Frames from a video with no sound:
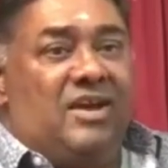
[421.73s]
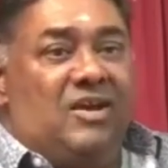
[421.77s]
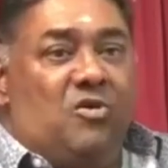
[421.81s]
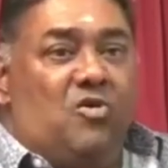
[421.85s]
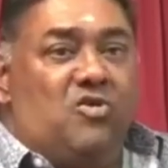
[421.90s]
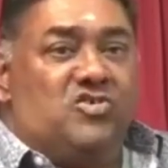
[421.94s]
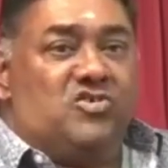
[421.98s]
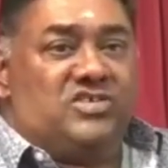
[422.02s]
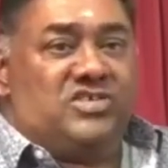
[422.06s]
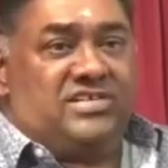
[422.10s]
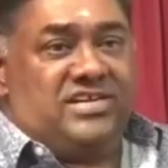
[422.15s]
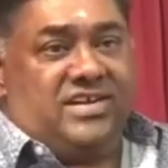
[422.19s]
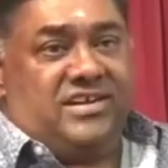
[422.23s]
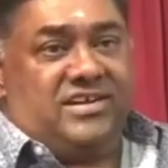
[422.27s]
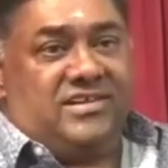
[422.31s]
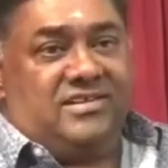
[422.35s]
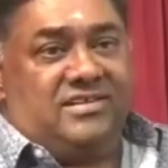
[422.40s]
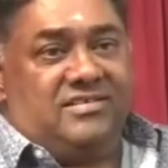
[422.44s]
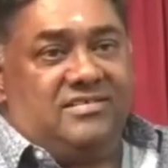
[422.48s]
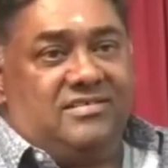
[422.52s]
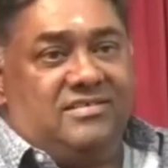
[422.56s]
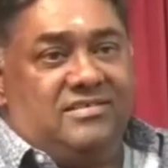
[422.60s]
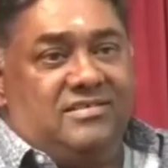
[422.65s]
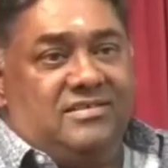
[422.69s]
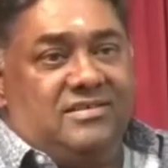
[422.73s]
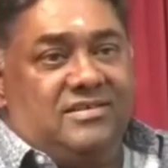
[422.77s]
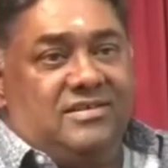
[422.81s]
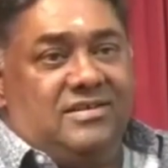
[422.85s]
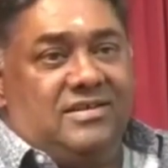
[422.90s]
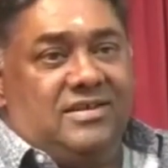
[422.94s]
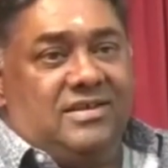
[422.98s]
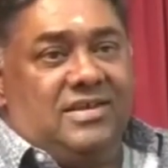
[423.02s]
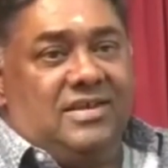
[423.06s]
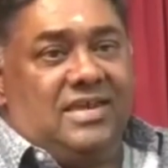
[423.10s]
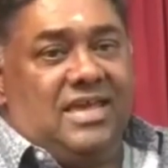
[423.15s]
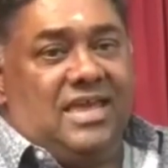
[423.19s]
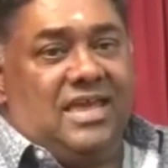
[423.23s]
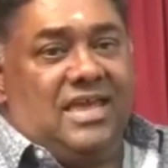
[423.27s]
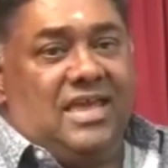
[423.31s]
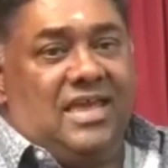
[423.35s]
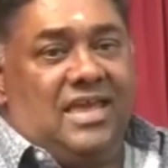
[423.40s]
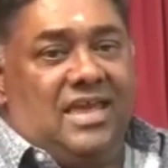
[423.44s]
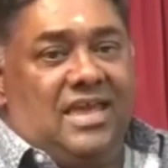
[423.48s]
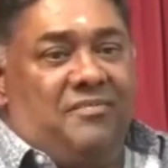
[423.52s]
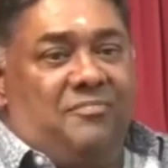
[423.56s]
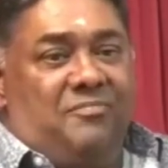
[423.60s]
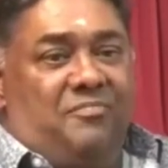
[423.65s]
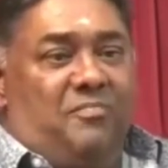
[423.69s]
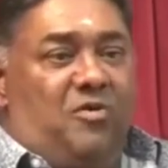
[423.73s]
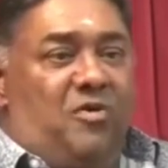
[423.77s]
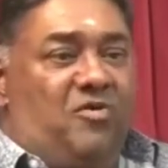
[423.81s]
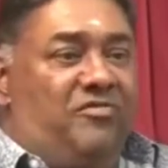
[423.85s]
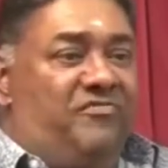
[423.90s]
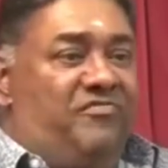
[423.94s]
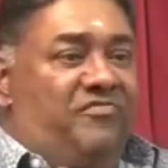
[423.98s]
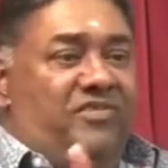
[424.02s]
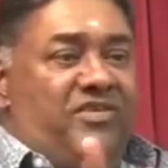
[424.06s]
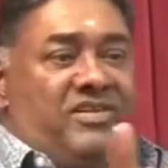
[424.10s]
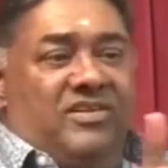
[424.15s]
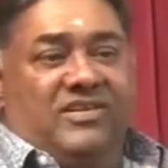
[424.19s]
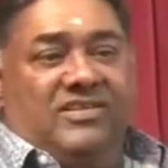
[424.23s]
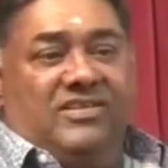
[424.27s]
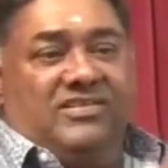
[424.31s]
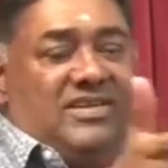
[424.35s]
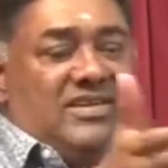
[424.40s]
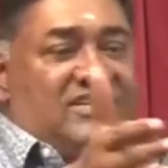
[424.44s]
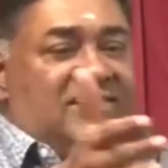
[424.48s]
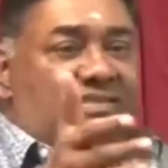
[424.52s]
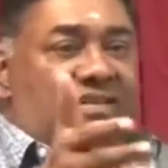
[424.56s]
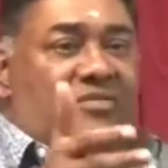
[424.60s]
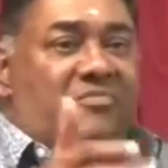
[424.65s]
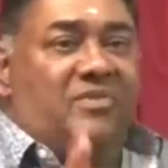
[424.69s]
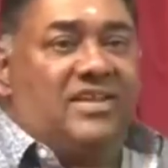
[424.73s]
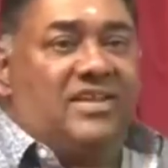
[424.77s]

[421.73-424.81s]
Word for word: negotiate and point fingers at